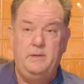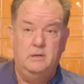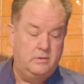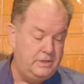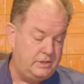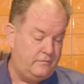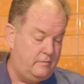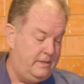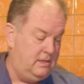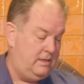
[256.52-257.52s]
Pinot Grigio
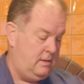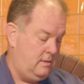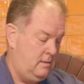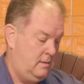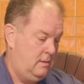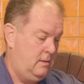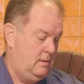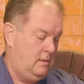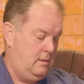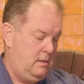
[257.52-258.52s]
from Italy.
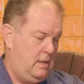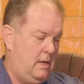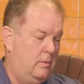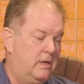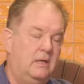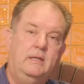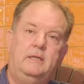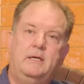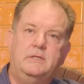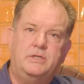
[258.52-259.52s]
And we're going to
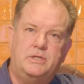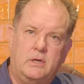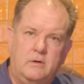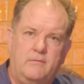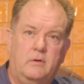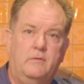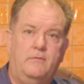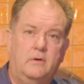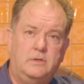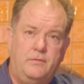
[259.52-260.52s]
let that just start for the
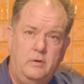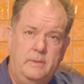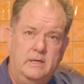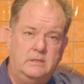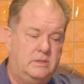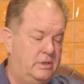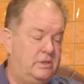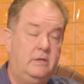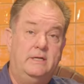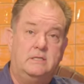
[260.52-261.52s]
first few minutes
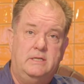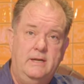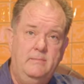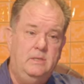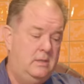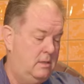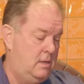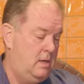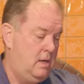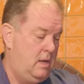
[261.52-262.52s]
just to get steamed
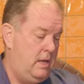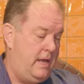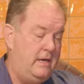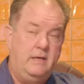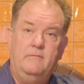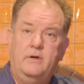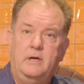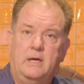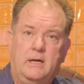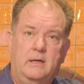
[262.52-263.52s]
and get
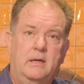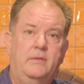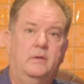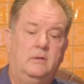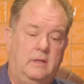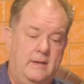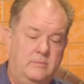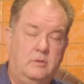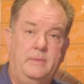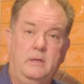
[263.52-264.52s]
very hot and the
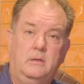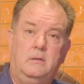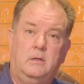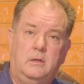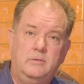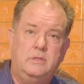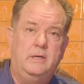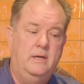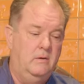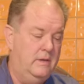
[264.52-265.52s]
clams will be close to
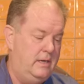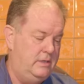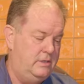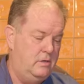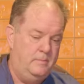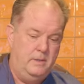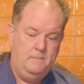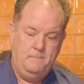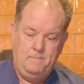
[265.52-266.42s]
getting ready to open.